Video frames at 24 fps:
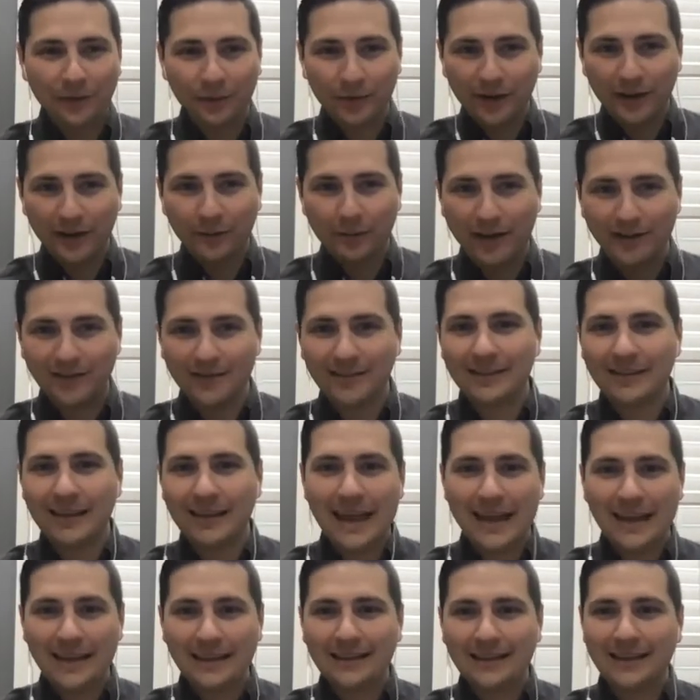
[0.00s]
learning about
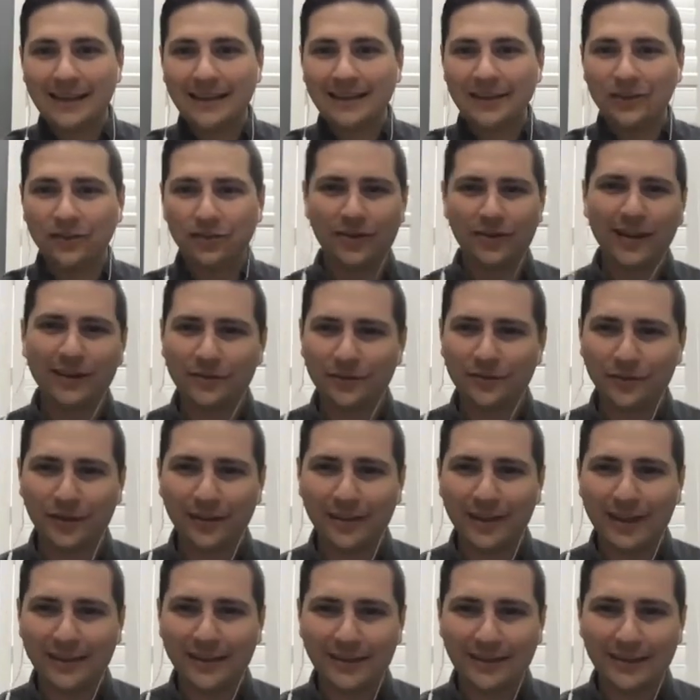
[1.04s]
snakes and then
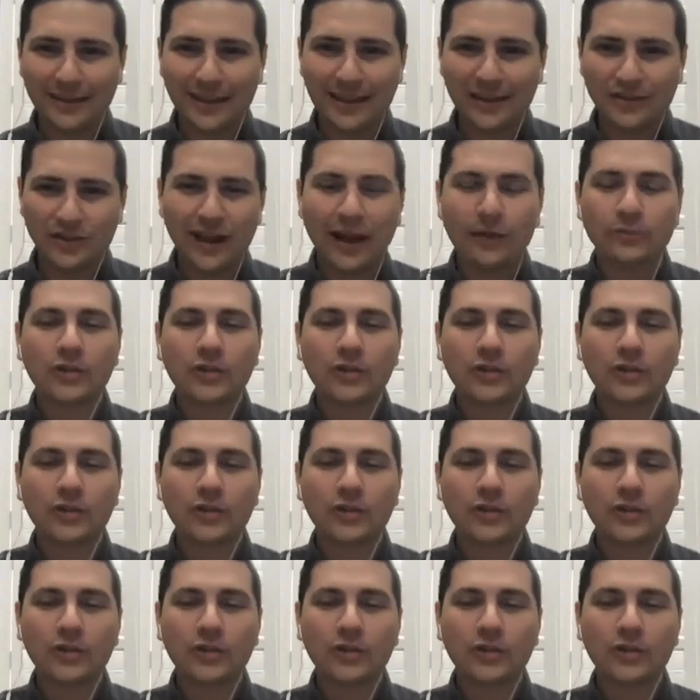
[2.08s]
transferring that to the kitchen.